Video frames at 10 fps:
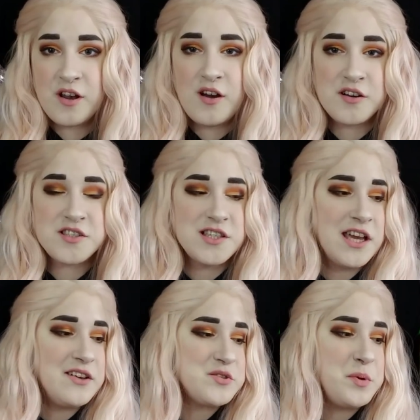long
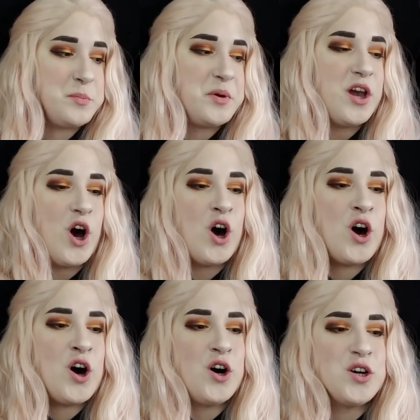sleeves, but
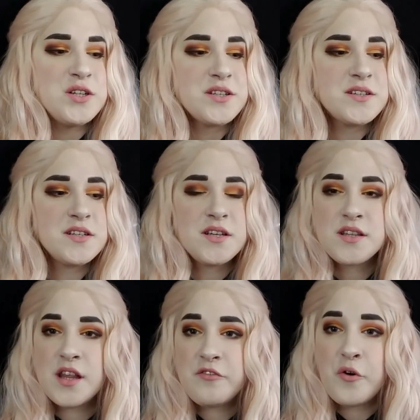behold,
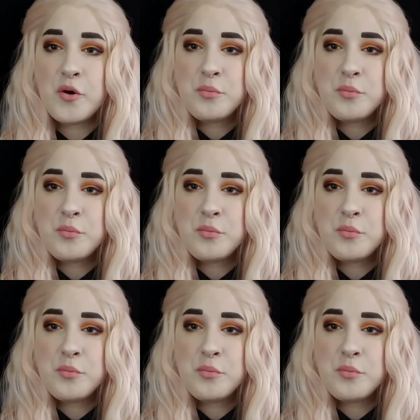they fold